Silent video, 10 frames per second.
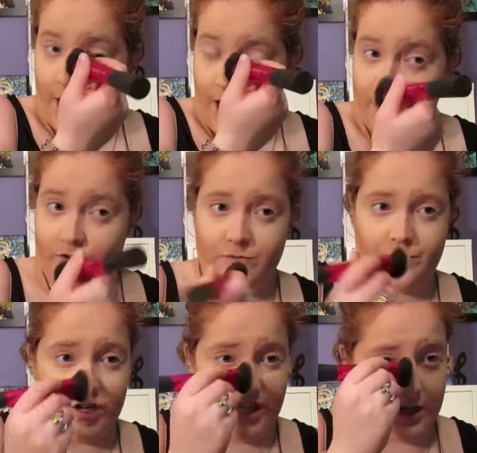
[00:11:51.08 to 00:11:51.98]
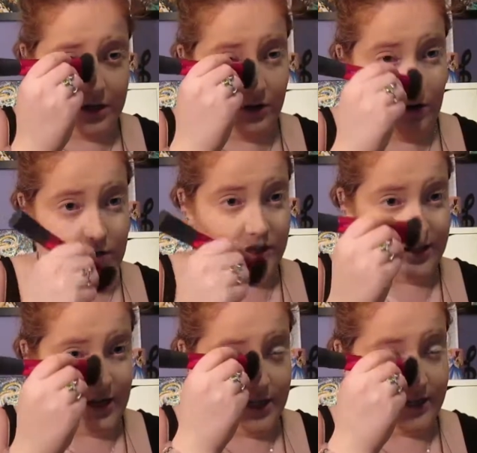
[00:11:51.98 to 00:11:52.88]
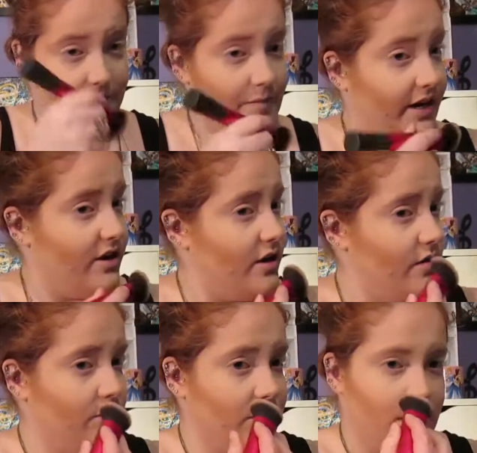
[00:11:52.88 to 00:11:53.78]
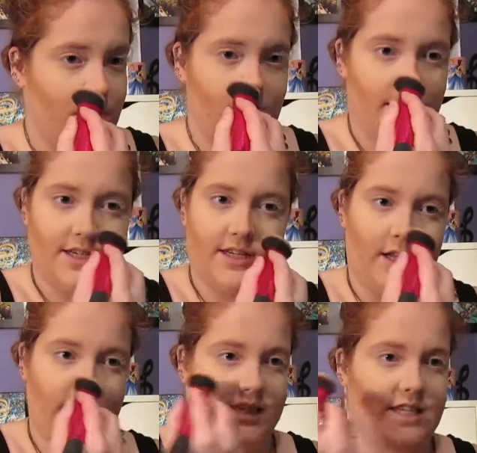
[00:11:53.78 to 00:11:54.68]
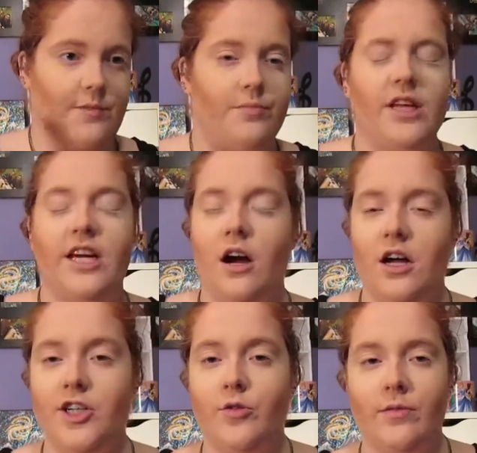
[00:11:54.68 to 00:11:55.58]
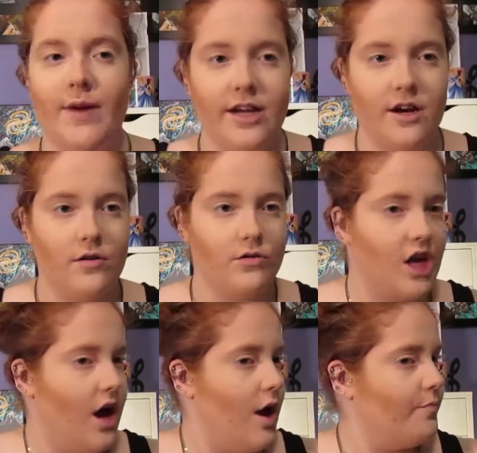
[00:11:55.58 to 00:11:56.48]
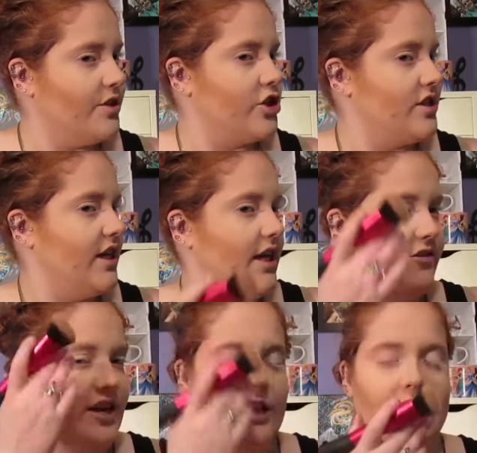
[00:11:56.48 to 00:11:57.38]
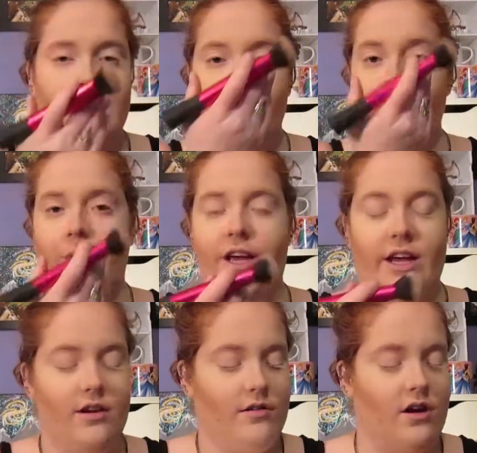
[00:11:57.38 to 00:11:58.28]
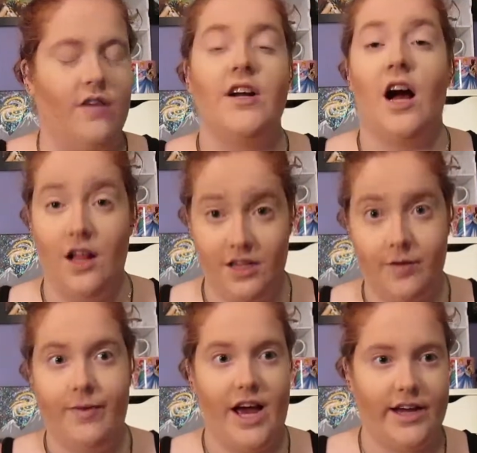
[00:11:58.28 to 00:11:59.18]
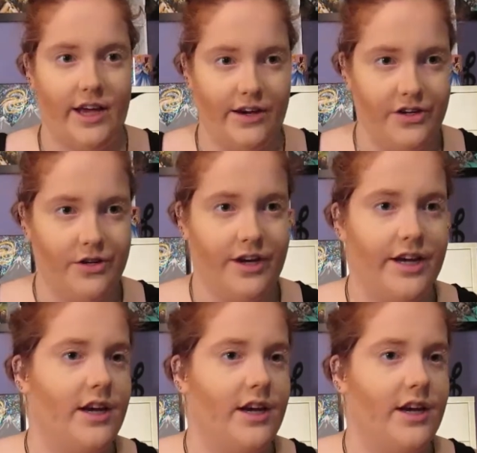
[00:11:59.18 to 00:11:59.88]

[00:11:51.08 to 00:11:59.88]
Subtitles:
I'm just putting it along the sides of my nose, not to like deeply contour my nose, but just to give it a little bit of color back into it.